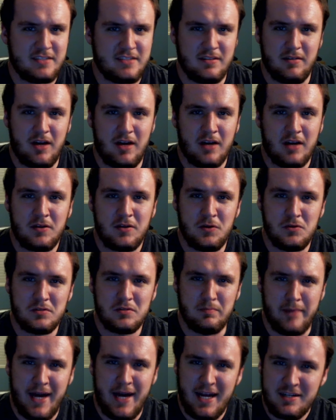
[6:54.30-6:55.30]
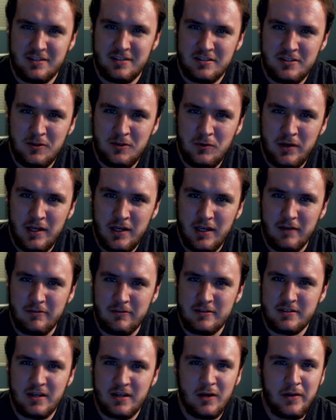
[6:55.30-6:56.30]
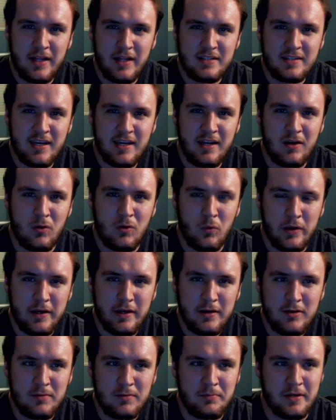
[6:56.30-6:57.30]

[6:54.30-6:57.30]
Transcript: Aku's magic doing. If so, that's kind of weird.